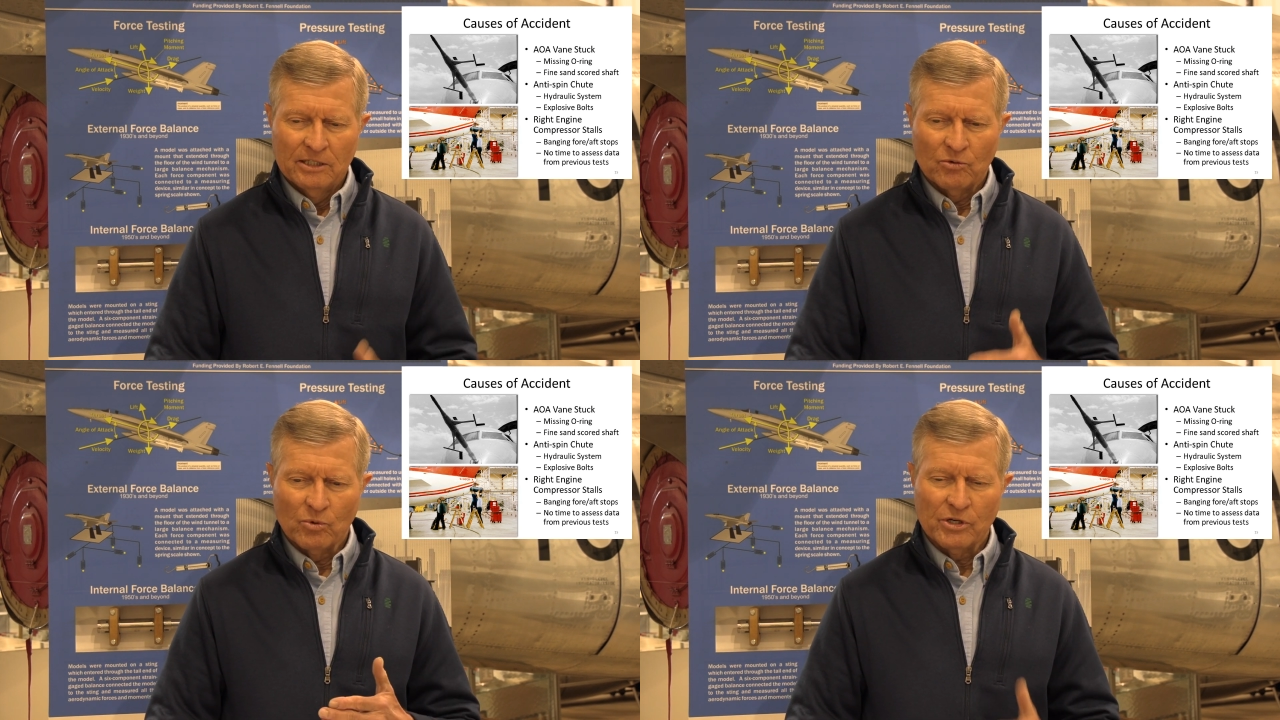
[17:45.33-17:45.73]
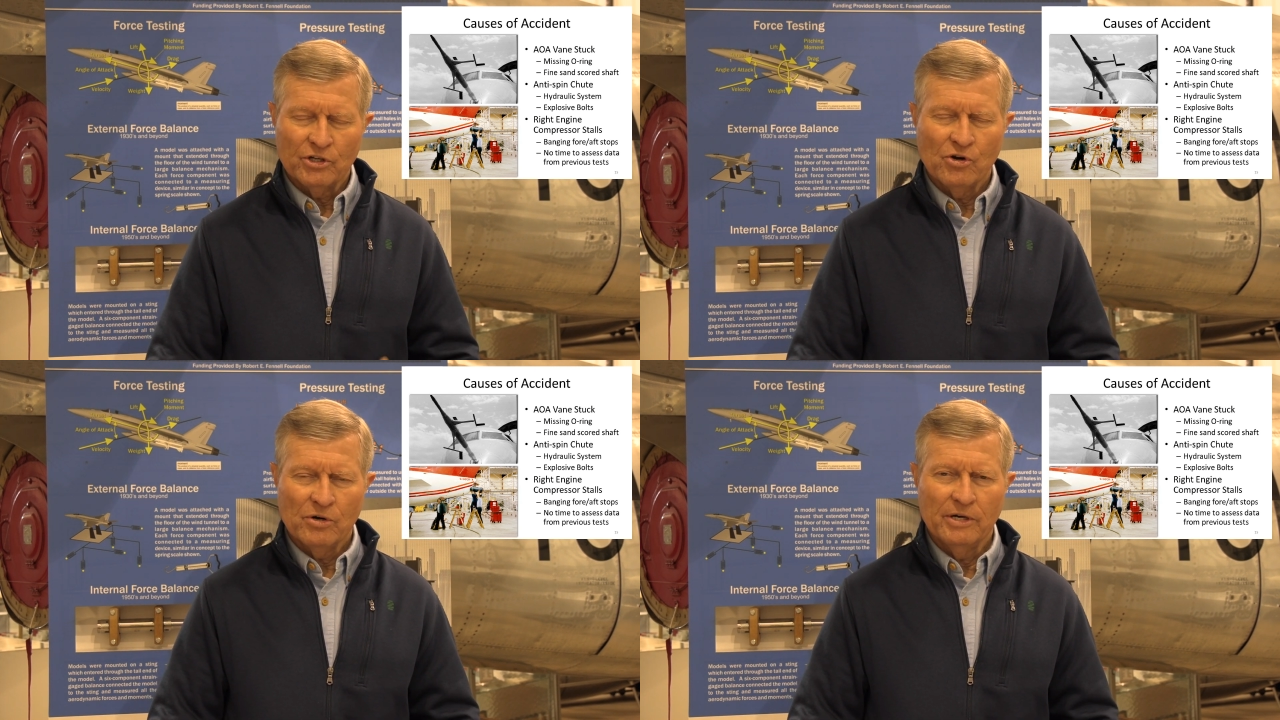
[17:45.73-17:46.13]
were
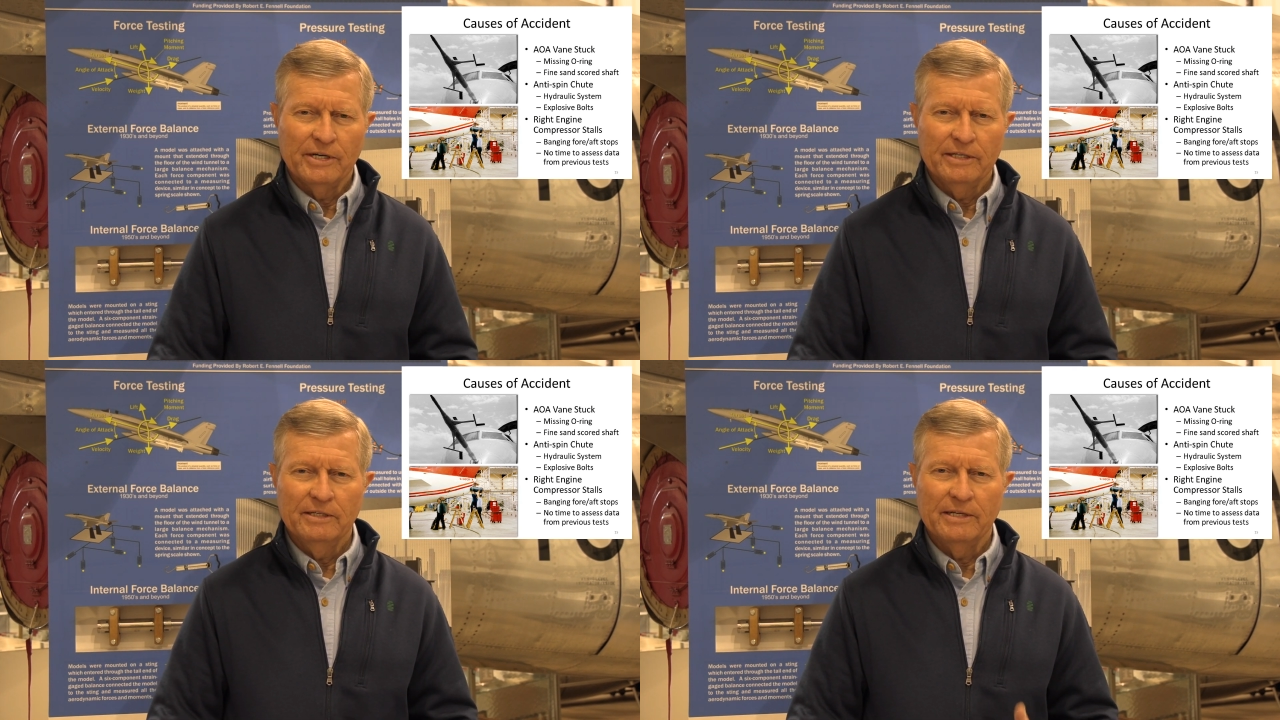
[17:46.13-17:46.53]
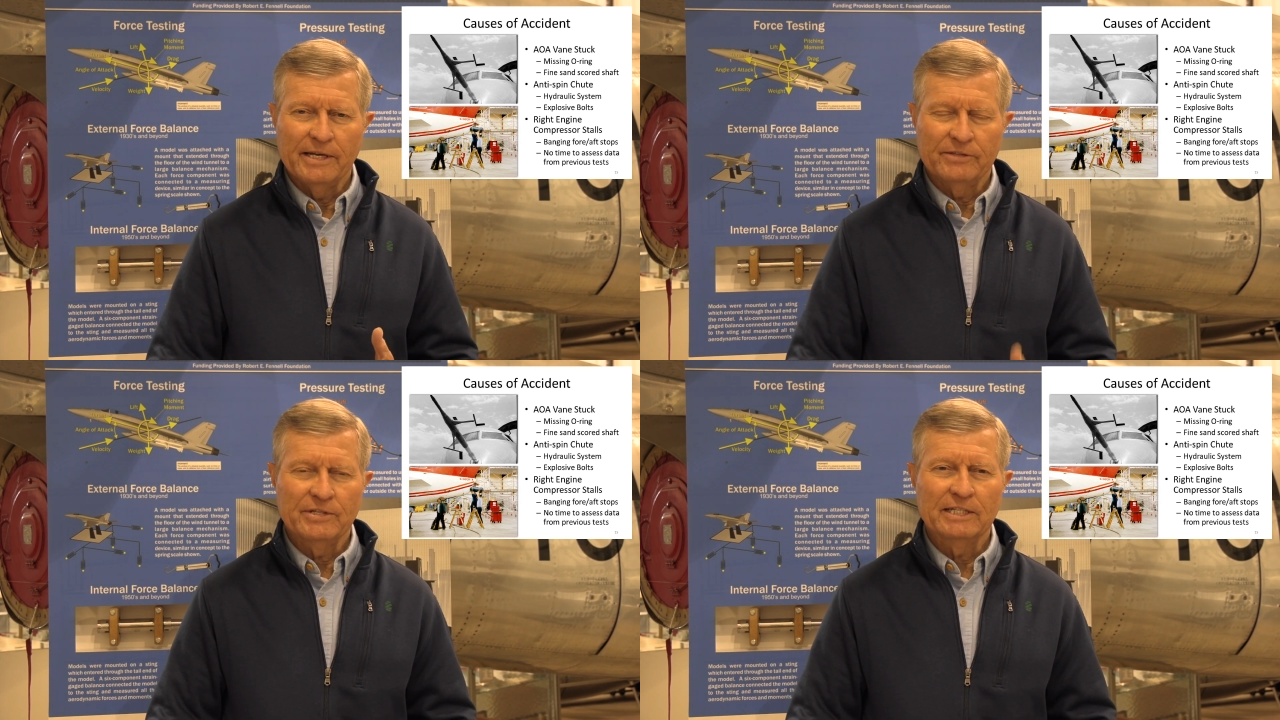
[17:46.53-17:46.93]
occurring
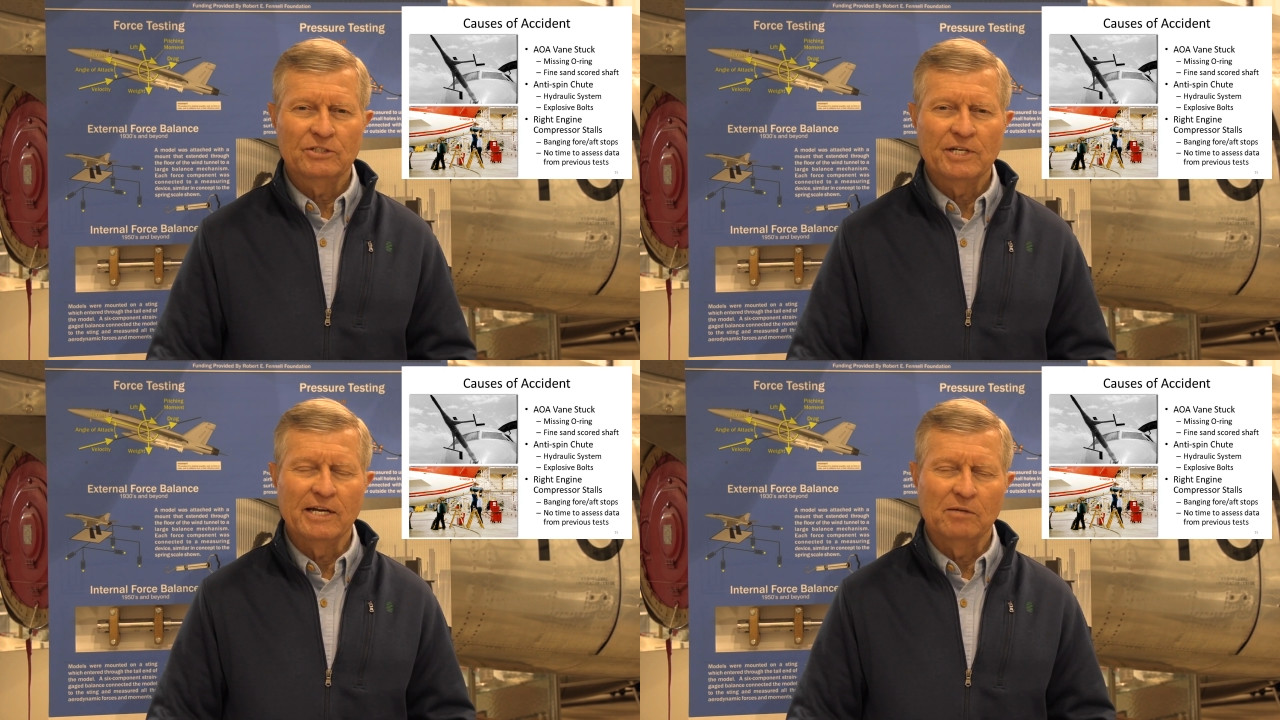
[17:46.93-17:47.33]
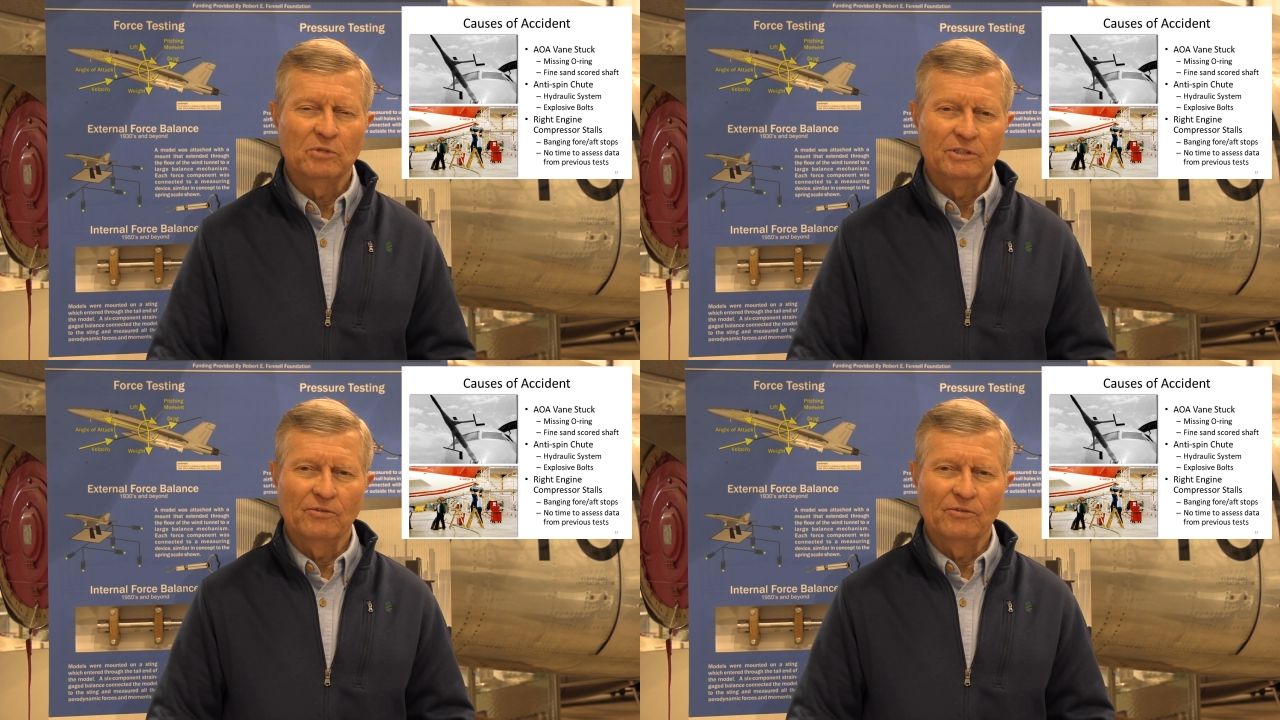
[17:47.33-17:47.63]
at that time on